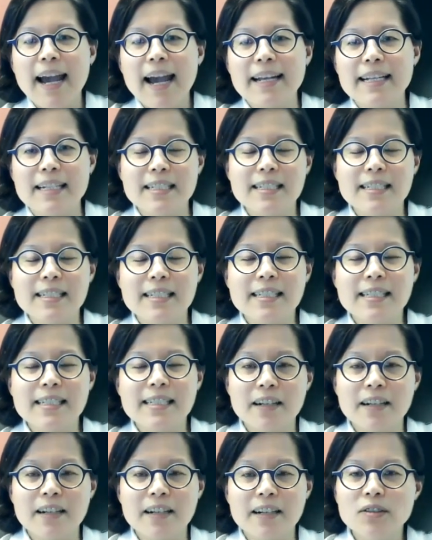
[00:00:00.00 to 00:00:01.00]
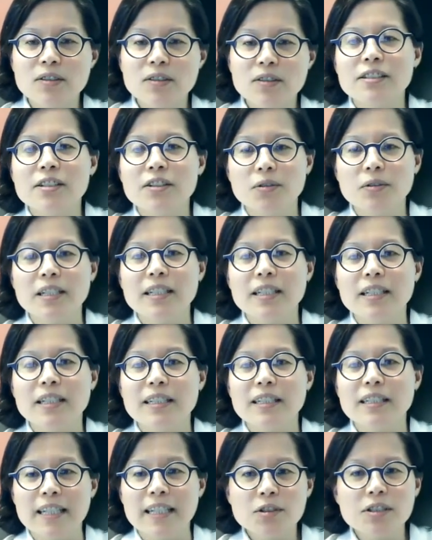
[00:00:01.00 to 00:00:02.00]
And as I've alluded to, it
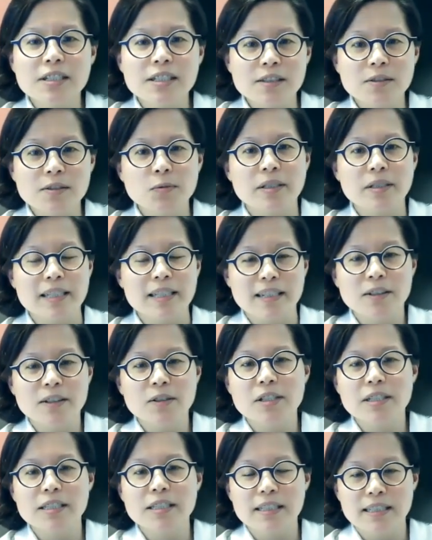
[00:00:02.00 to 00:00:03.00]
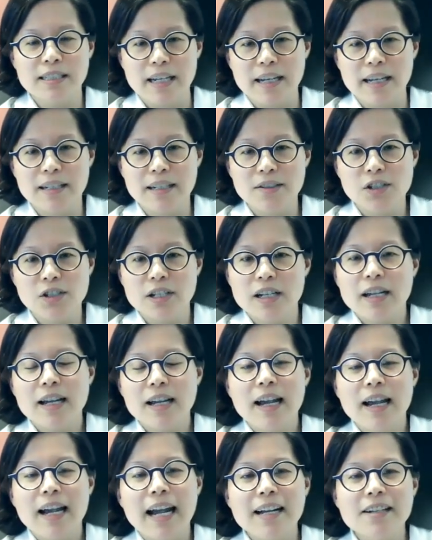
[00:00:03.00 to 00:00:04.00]
increases with increasing age.
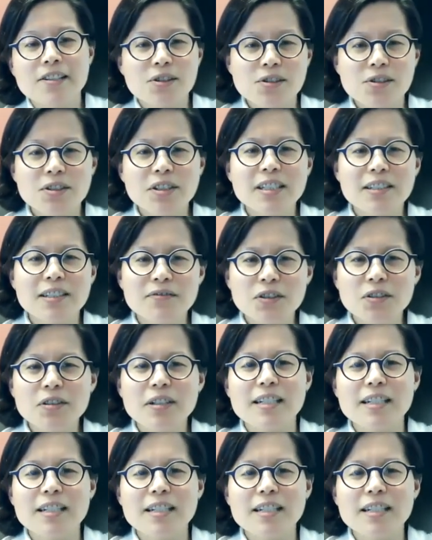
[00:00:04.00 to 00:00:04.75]
And just to give you